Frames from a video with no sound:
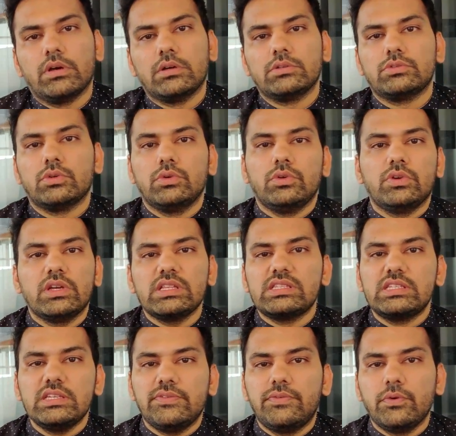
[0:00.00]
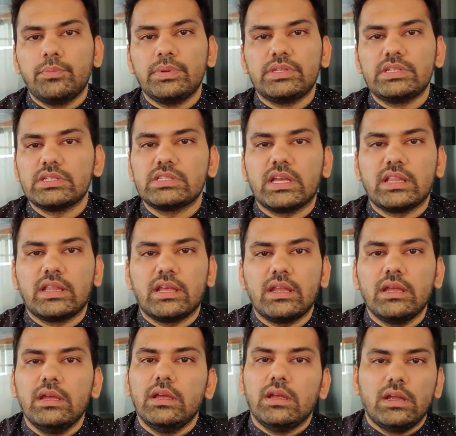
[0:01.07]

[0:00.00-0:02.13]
So you can see few pictures are there.